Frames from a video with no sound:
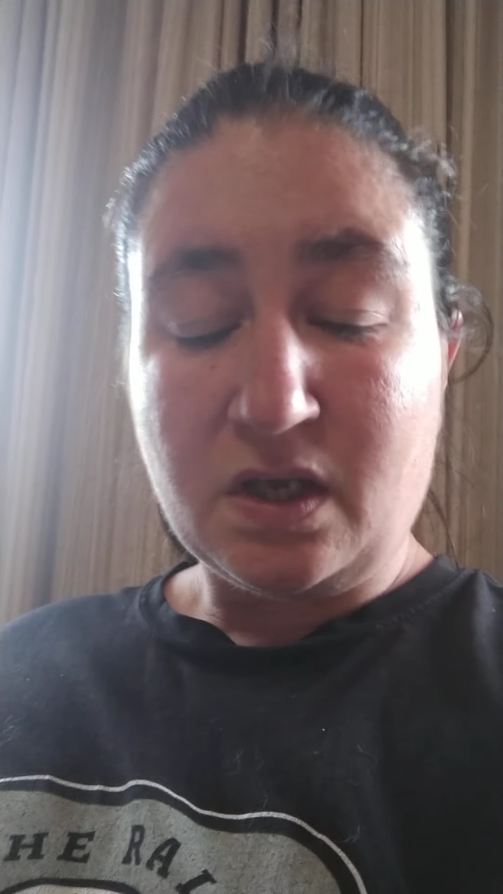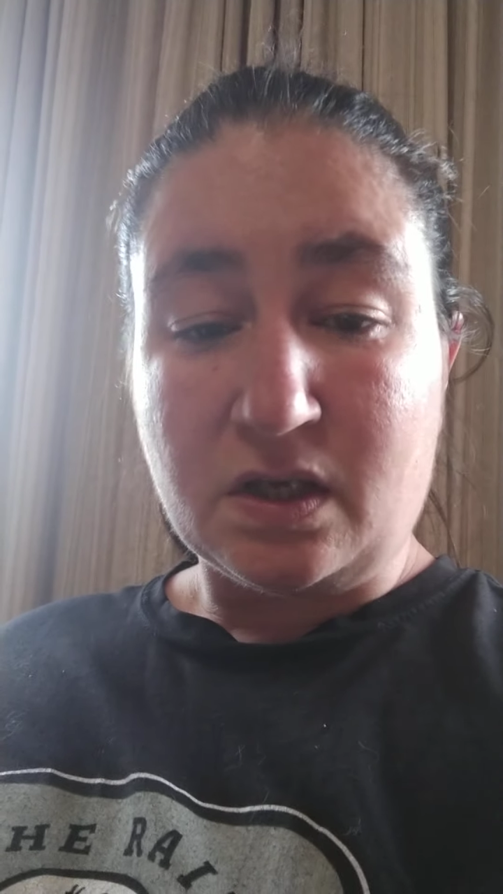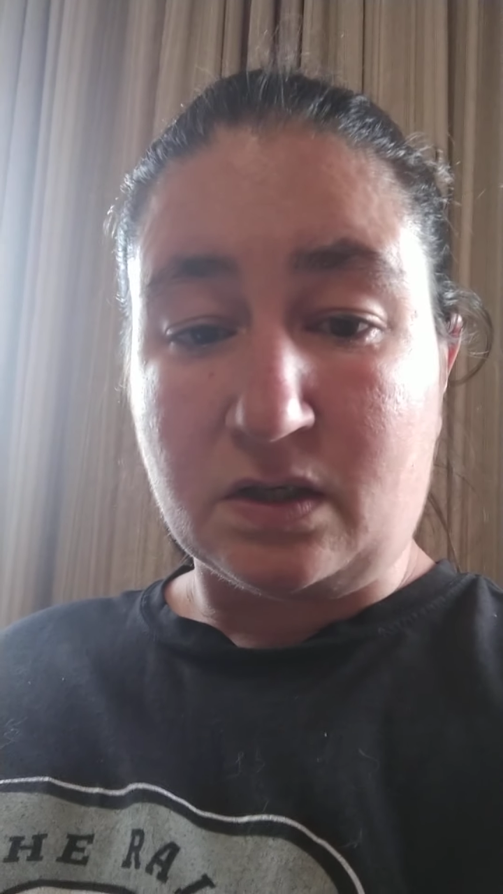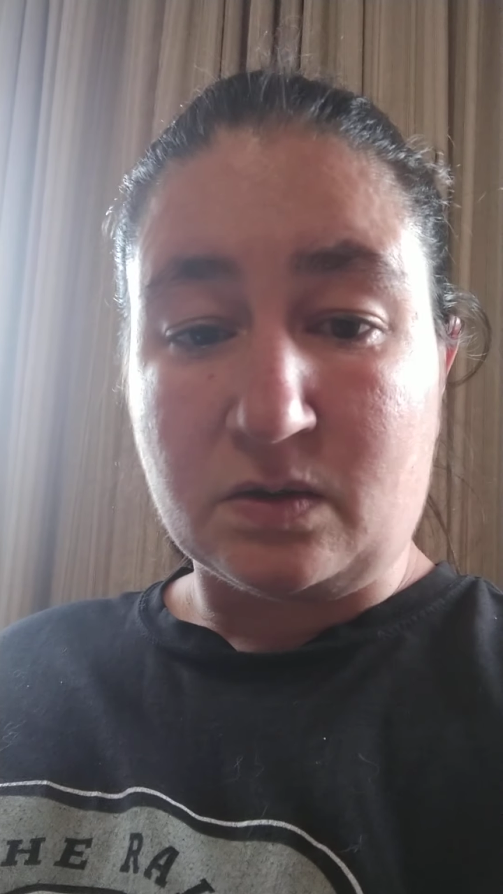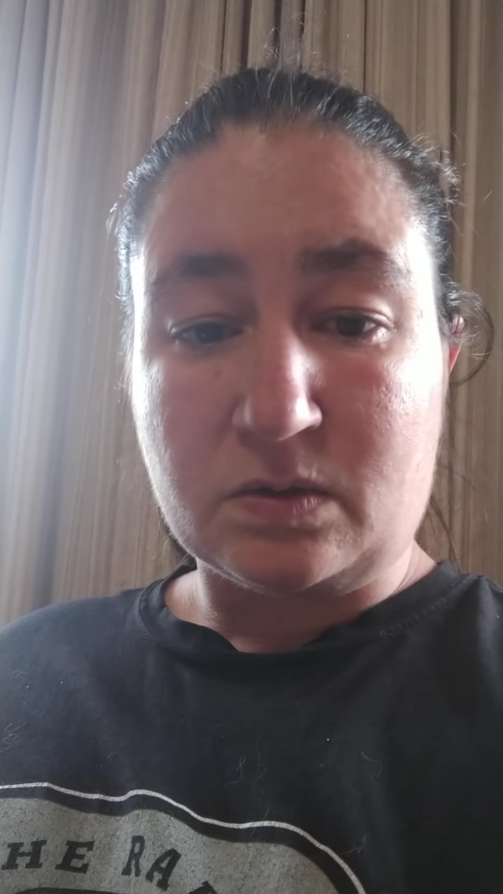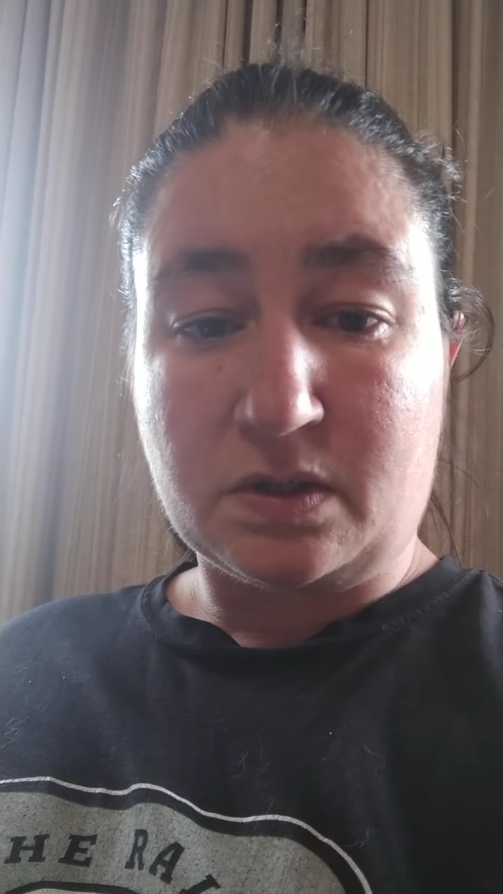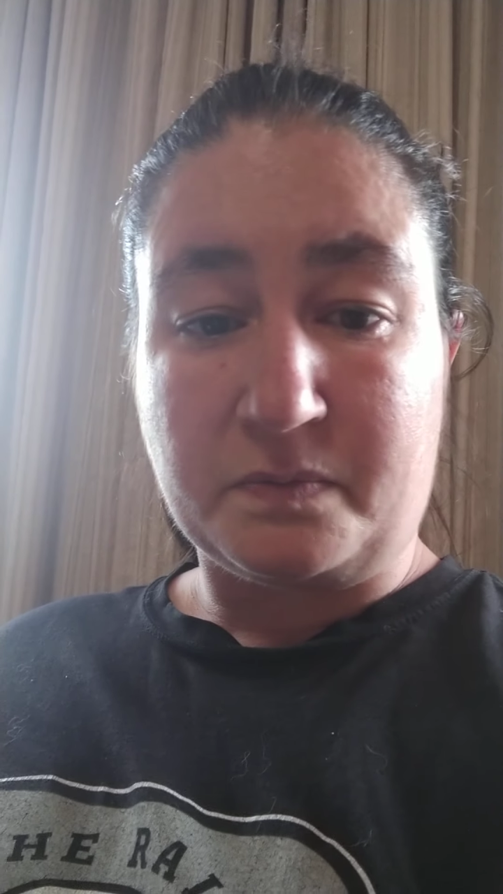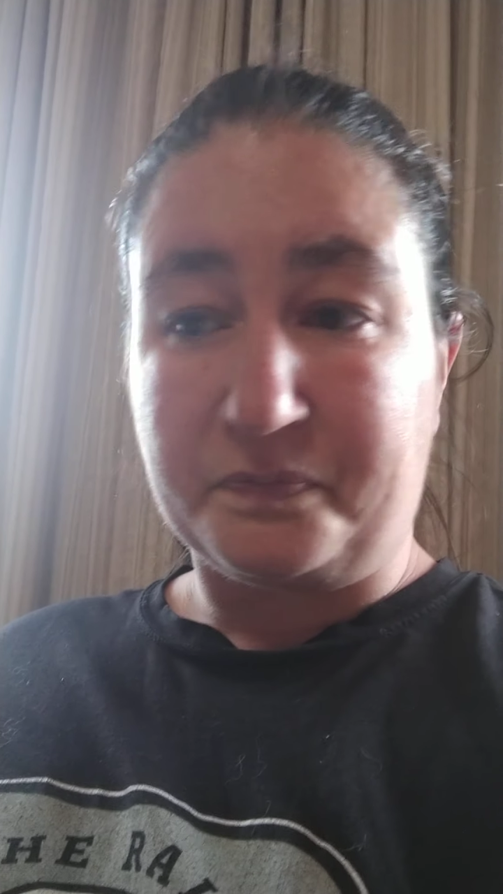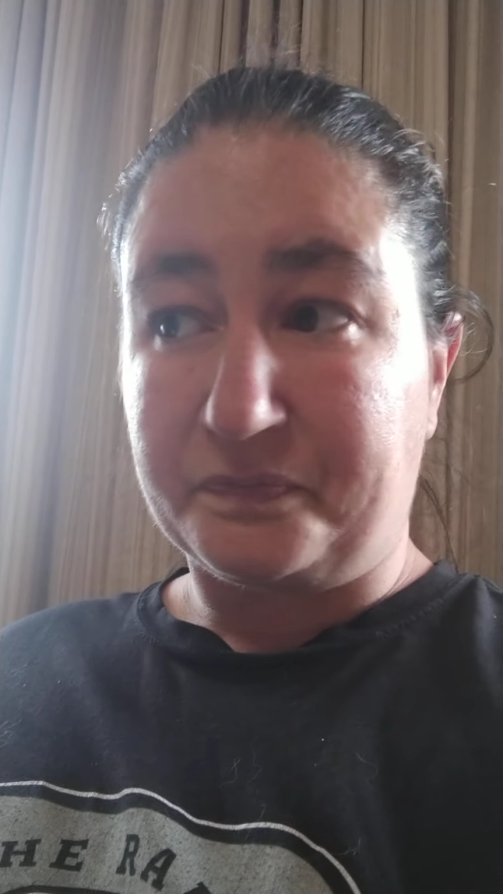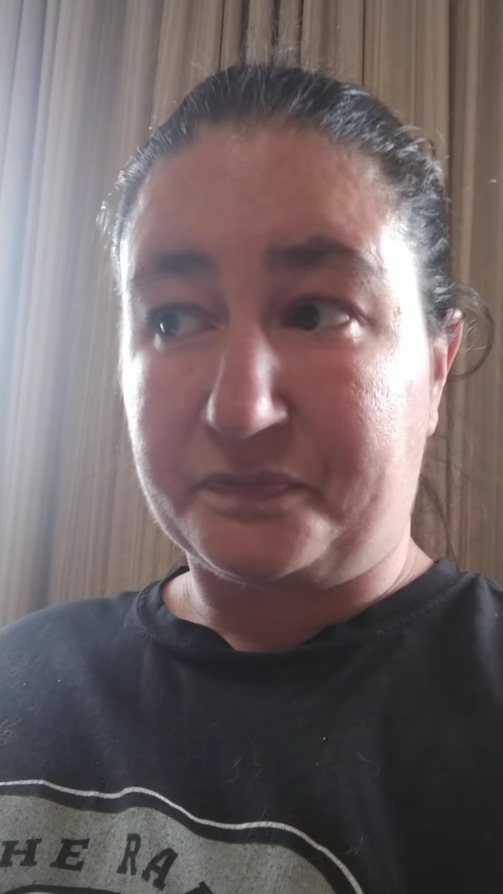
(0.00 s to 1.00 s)

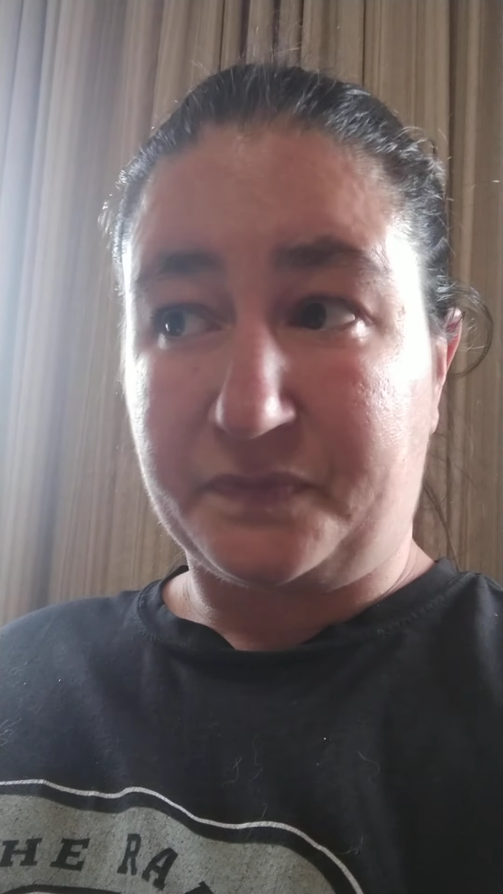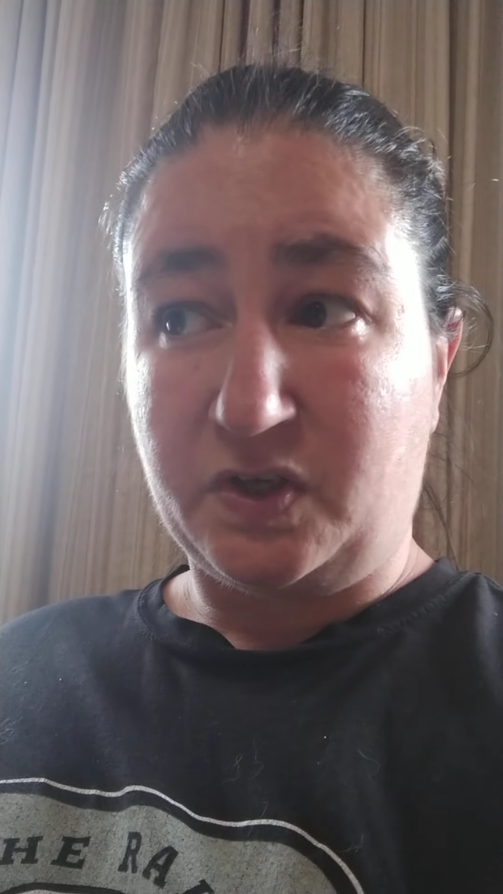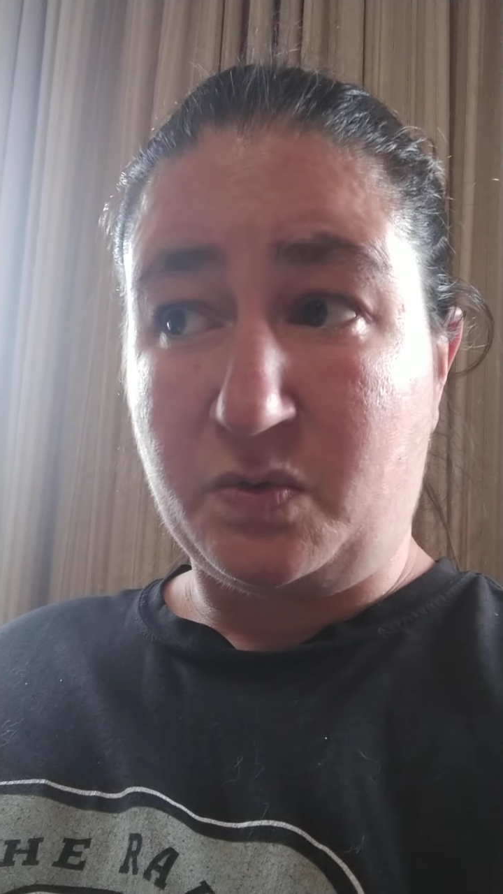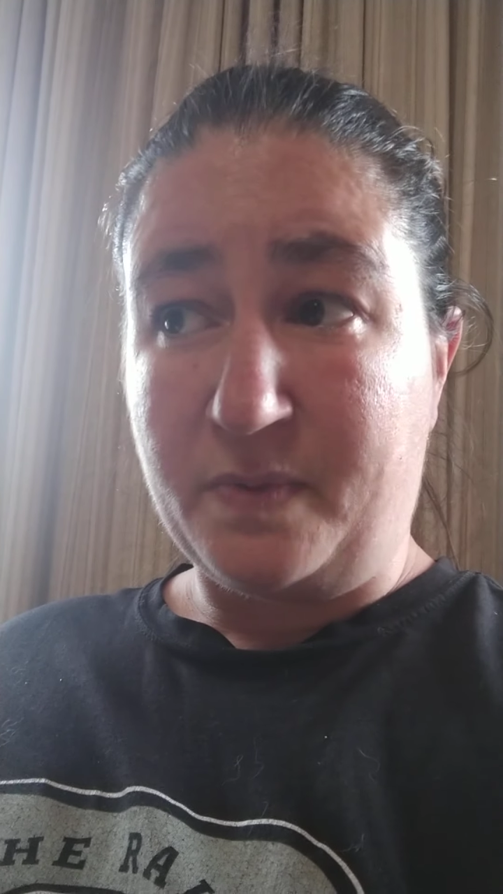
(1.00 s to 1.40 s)
you